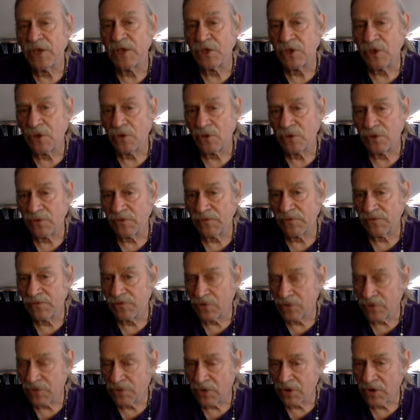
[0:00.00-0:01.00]
go to
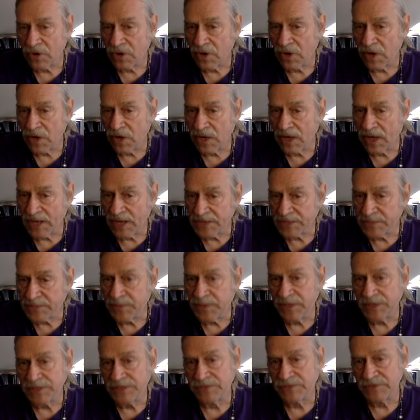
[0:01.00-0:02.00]
further
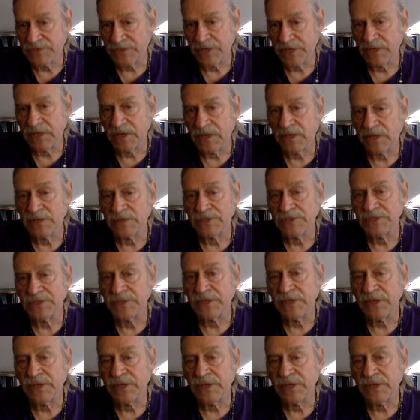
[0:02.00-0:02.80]
aspects of psychology.